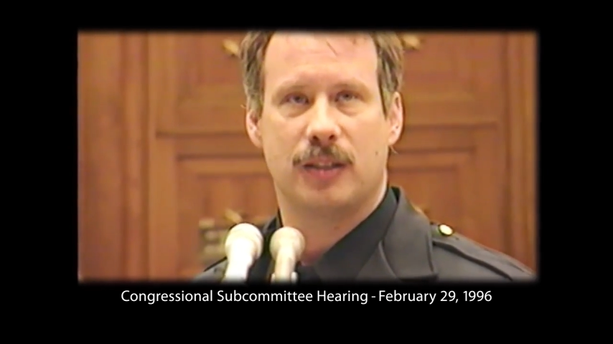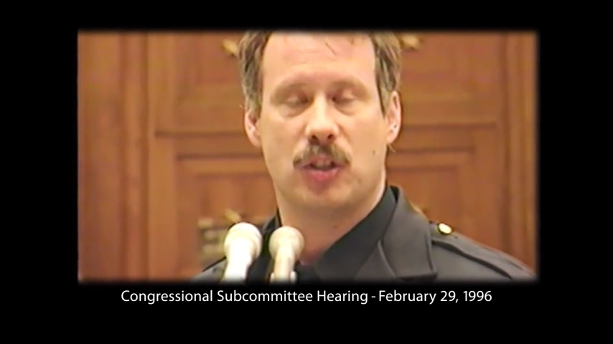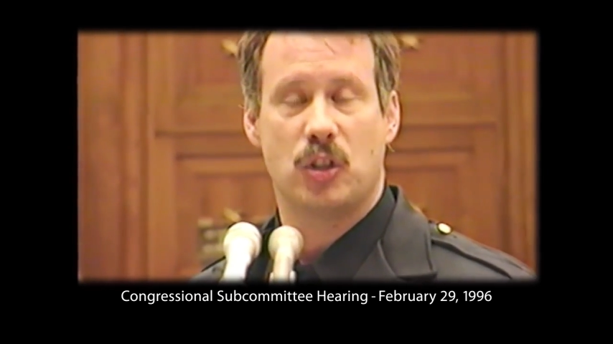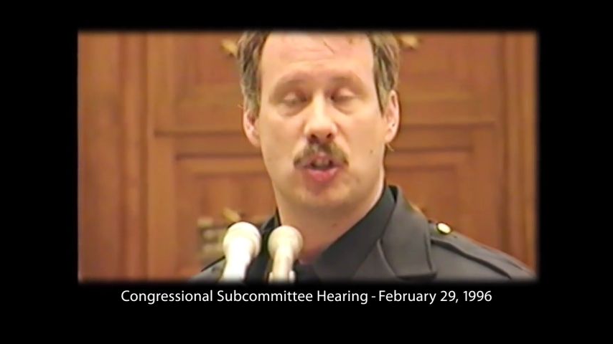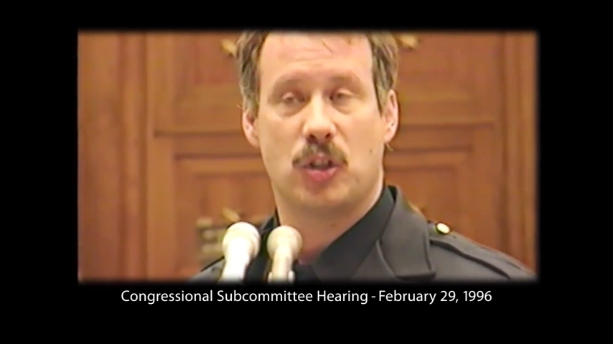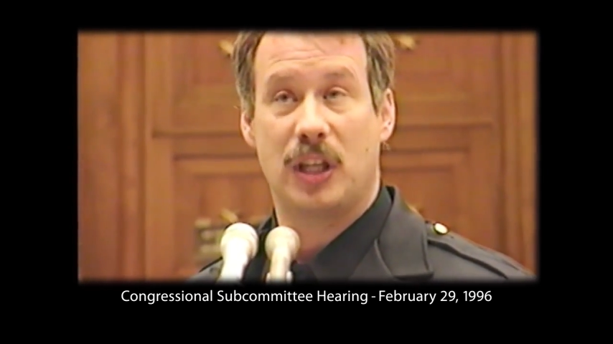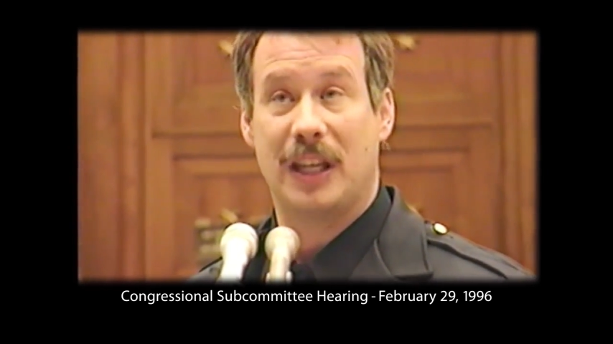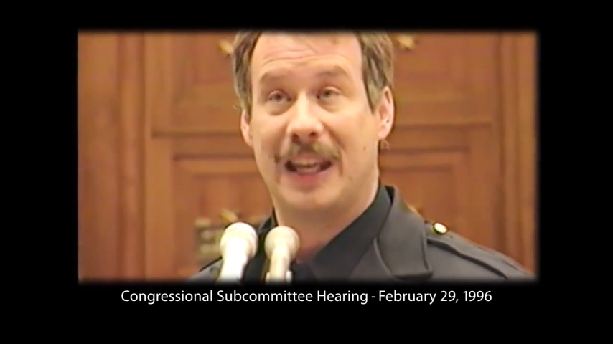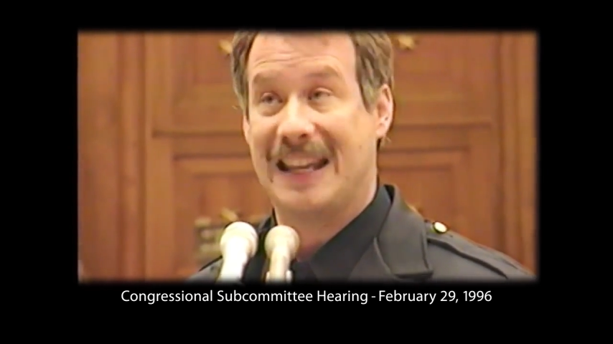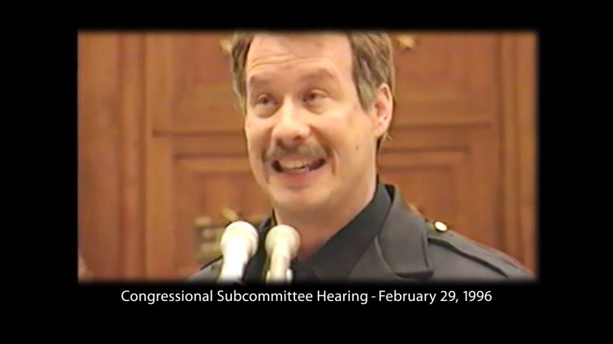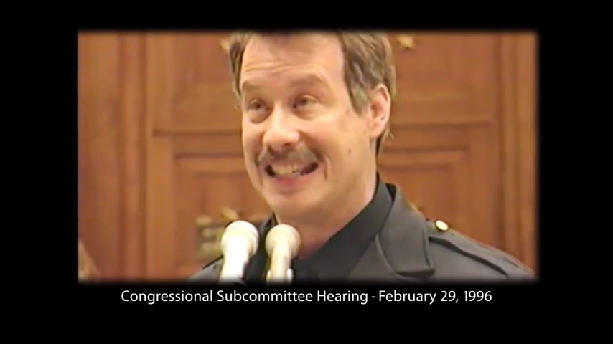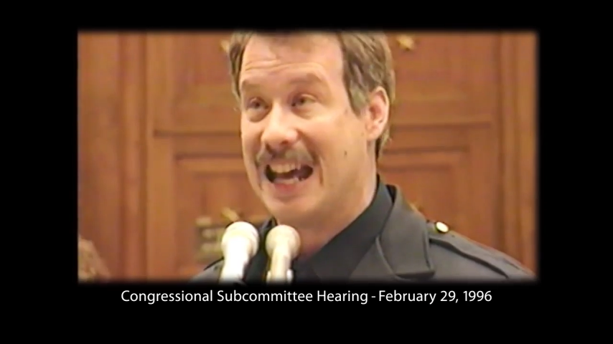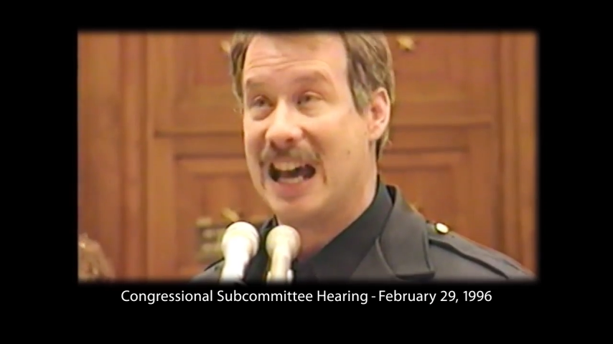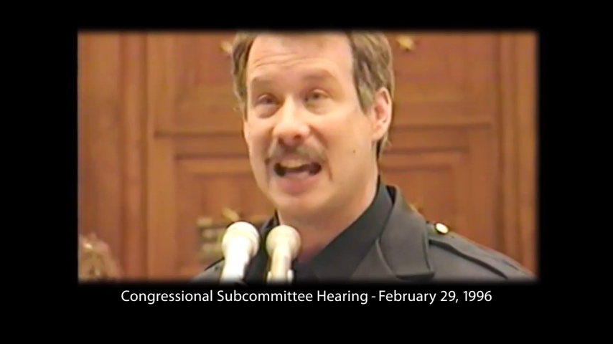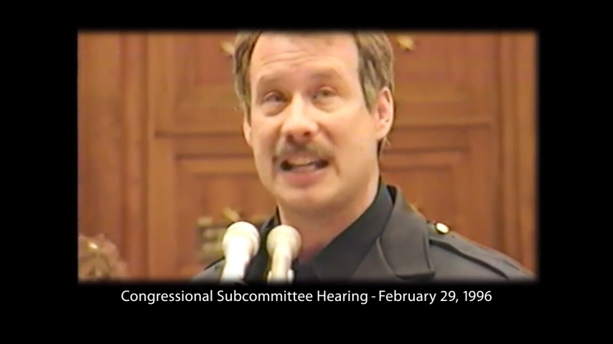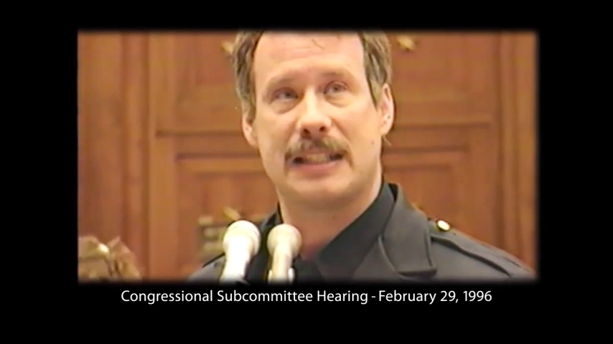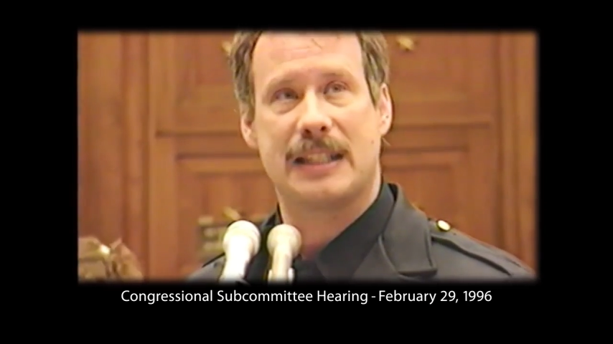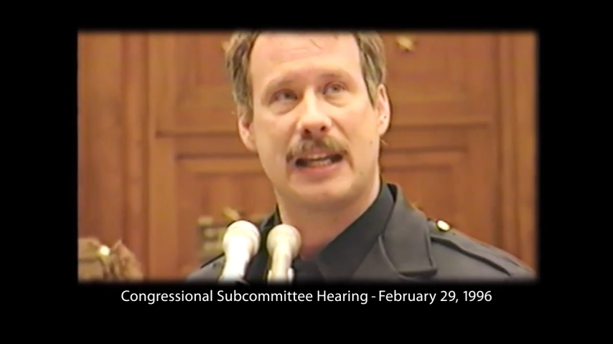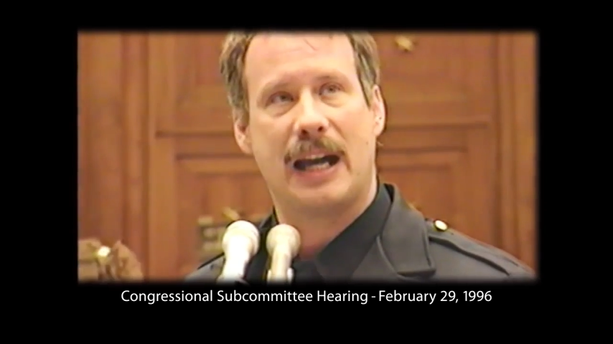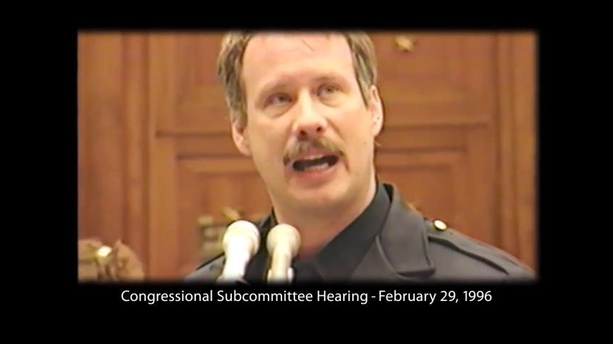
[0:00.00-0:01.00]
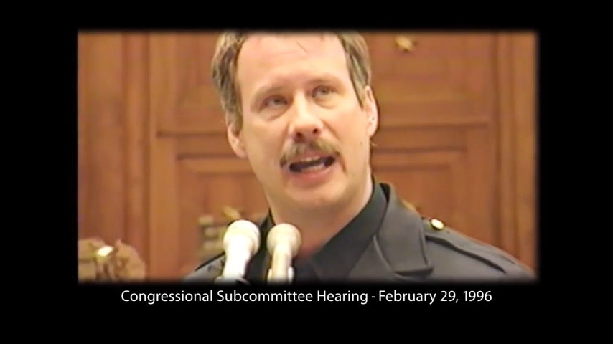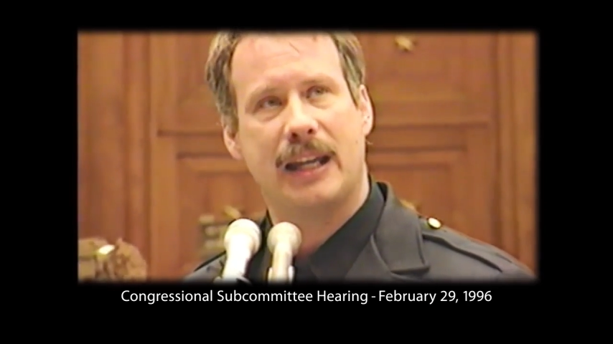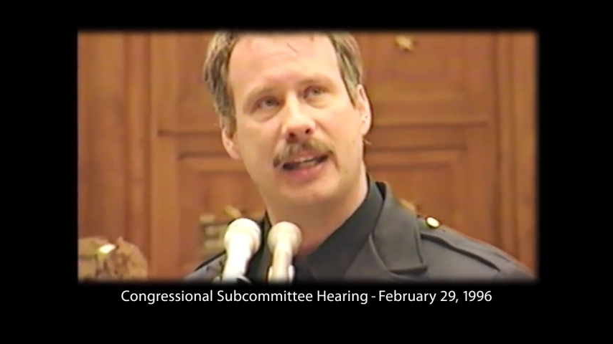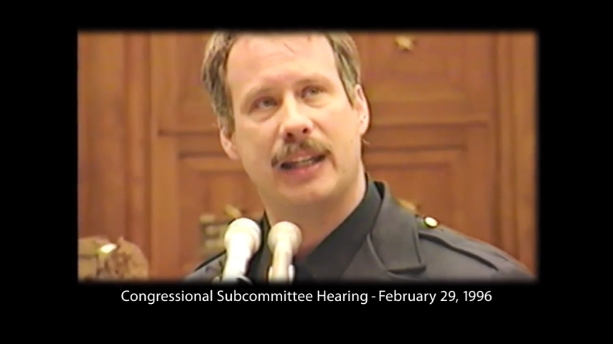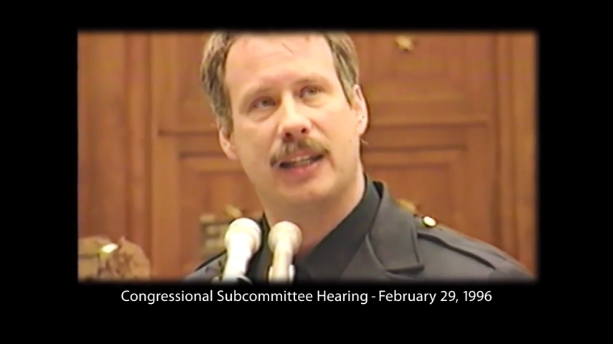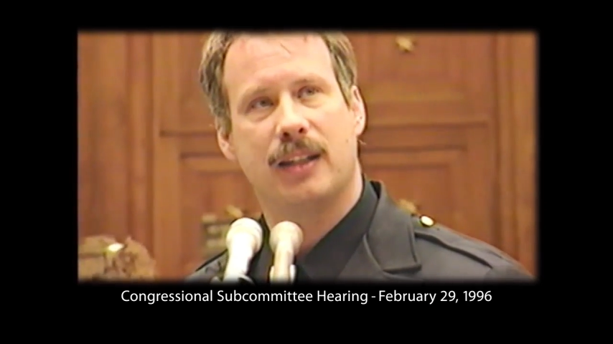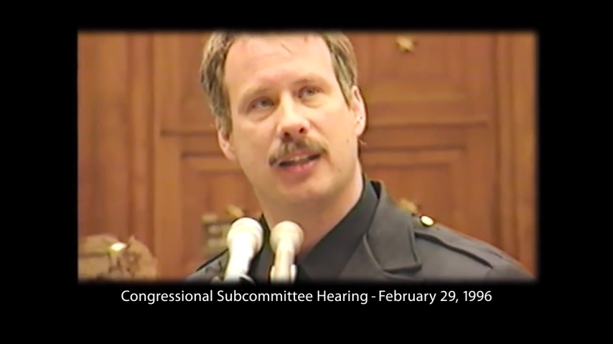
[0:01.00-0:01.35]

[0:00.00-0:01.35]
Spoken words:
She had not died.